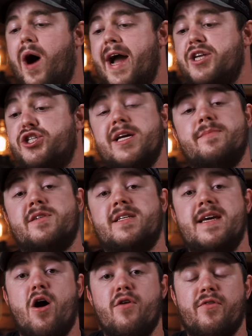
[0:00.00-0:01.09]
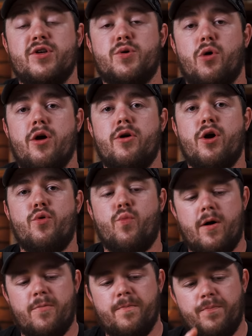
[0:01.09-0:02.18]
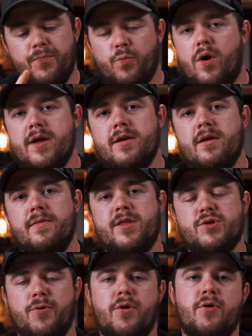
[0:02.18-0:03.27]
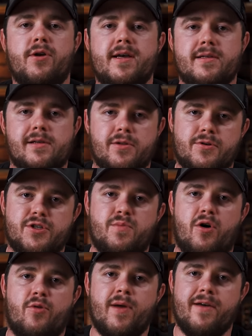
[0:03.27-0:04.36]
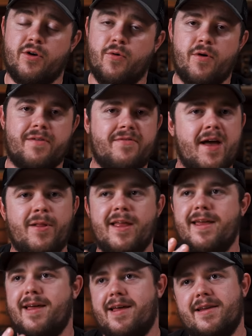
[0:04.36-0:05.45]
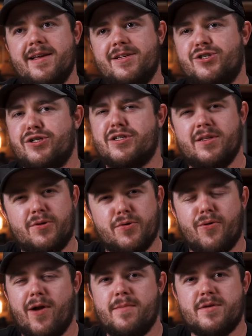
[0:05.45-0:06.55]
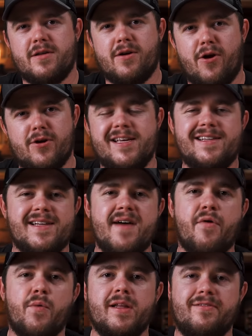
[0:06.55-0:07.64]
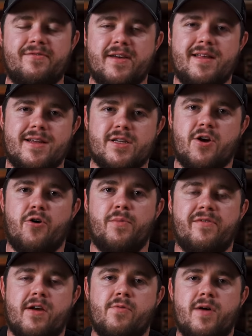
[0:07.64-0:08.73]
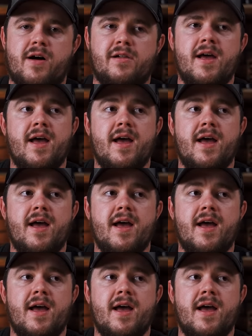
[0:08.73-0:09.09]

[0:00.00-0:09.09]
Why GMC over Toyota? Well, one, the Toyota is a little small. We have a growing family and it's just a little cramped. Car seats never really fit in the Tacoma very well.